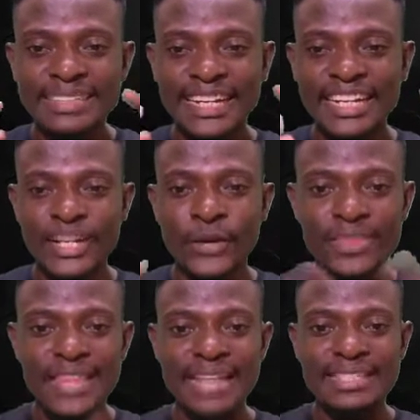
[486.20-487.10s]
They
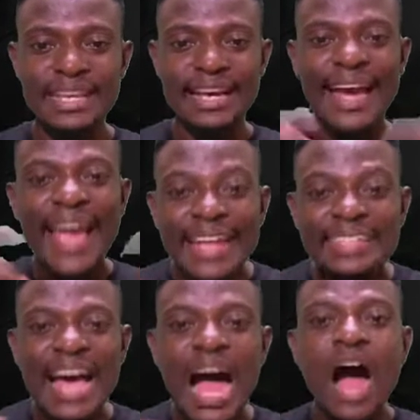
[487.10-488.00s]
knew that 8
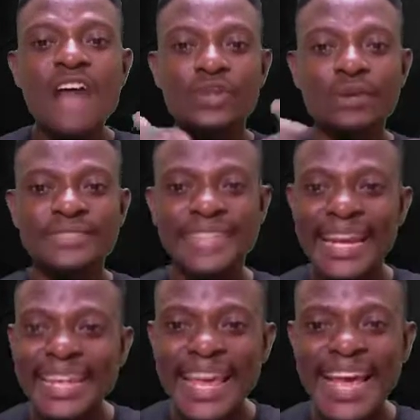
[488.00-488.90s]
hours of
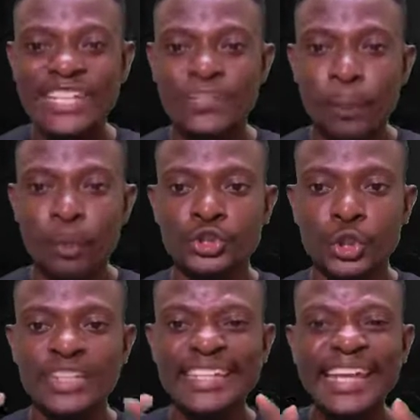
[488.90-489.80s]
daily
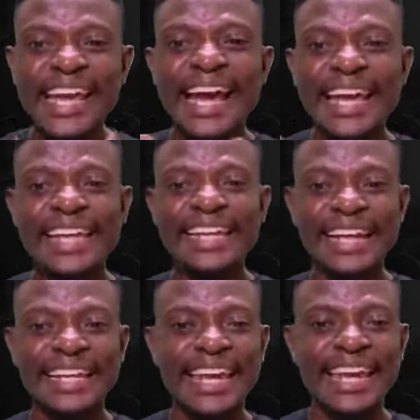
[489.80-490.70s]
exposure year in
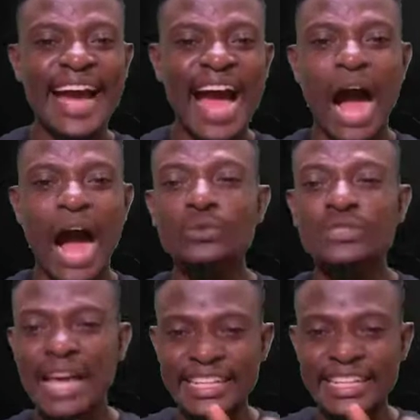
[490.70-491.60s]
and year out
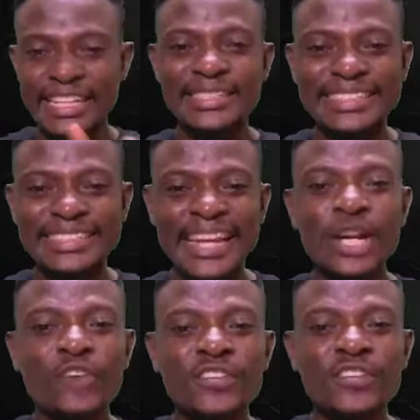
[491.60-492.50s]
to the
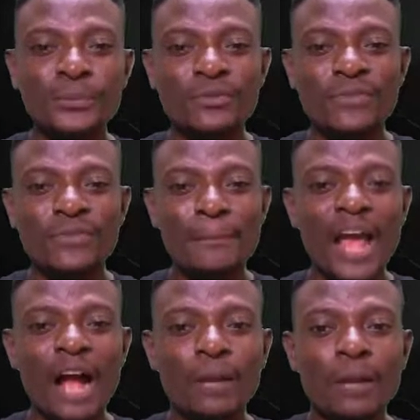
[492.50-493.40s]
din of the
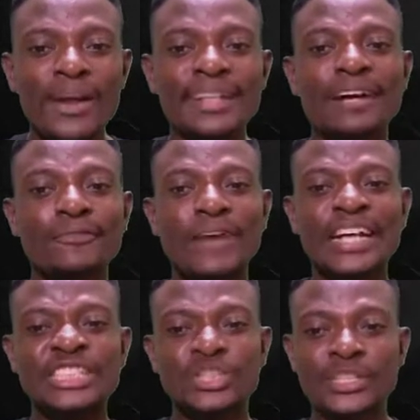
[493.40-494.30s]
proverbial boiler
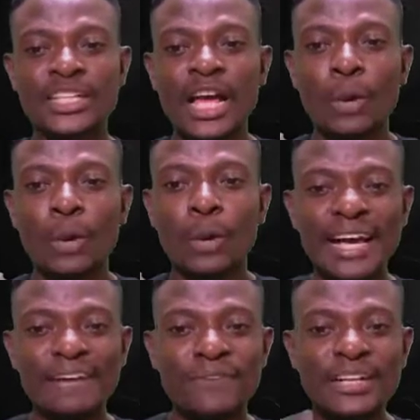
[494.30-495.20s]
factory would
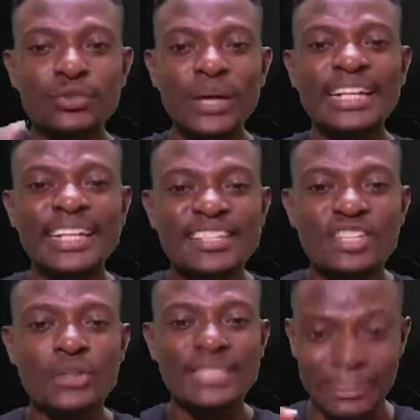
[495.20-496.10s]
eventually
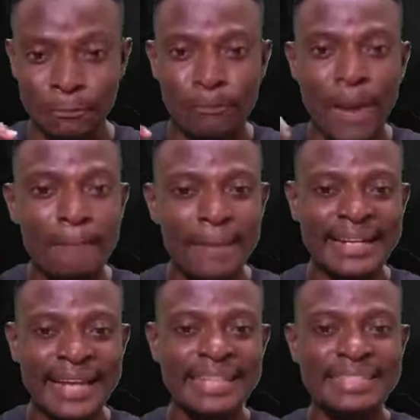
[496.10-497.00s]
result in
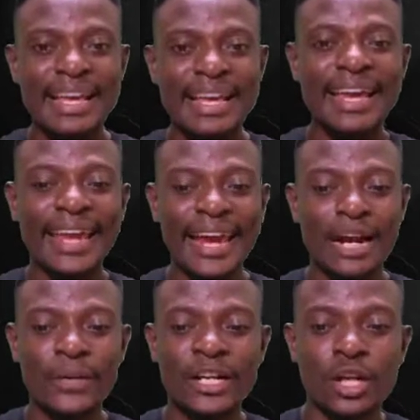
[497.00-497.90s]
permanent
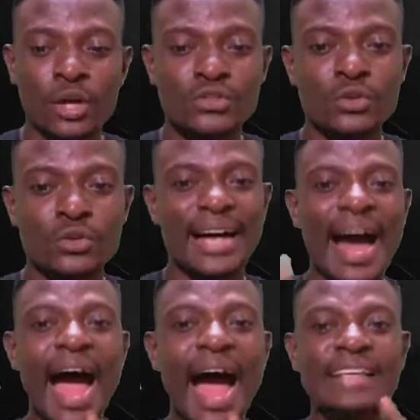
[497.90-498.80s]
hearing loss. So the
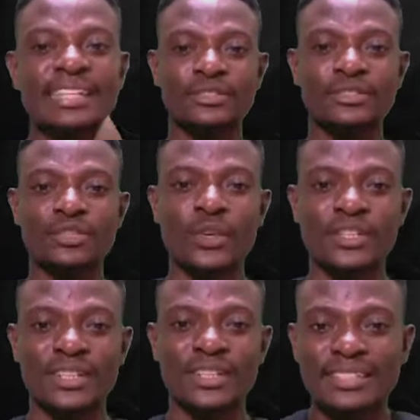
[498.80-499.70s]
answer to this
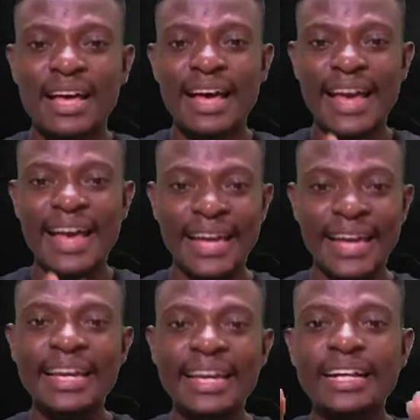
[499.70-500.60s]
question is
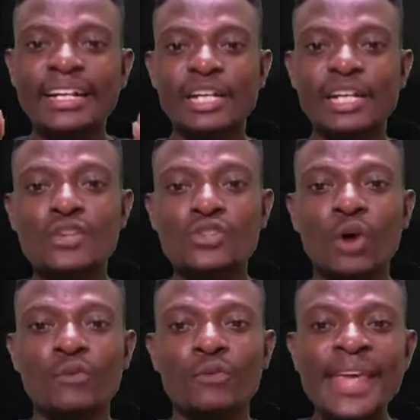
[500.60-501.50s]
A, loss
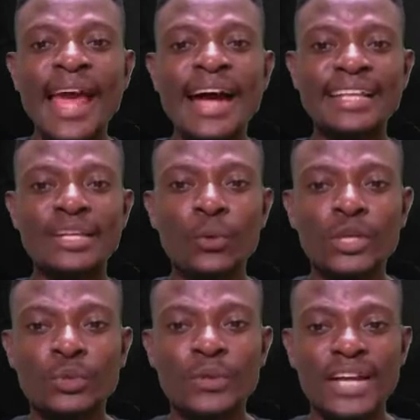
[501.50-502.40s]
of hearing
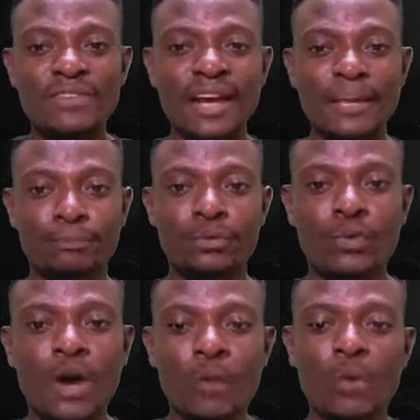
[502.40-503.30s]
which will never
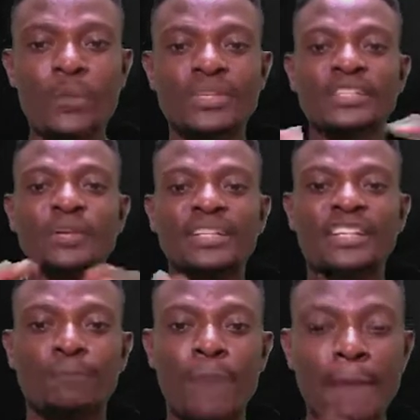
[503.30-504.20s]
improve. When we say something
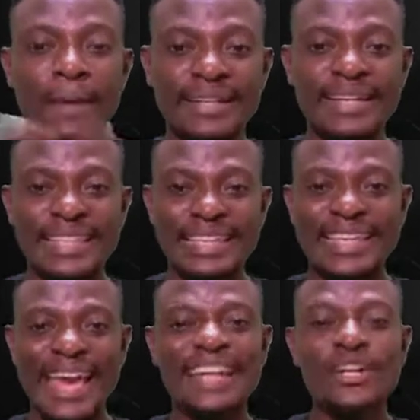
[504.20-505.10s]
is permanent, it
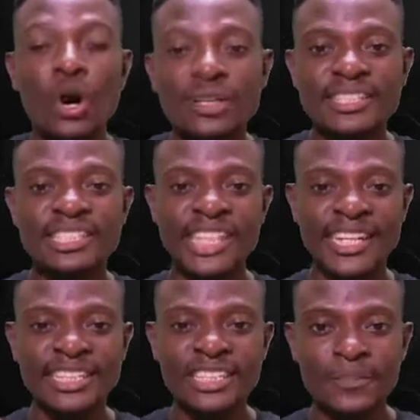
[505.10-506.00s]
cannot
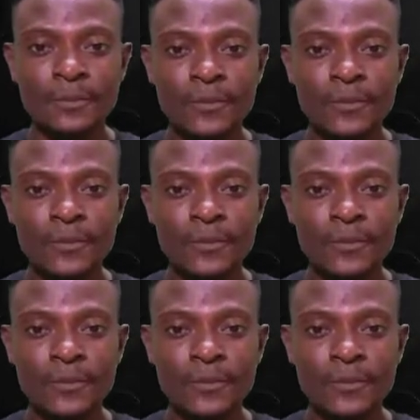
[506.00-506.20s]
change.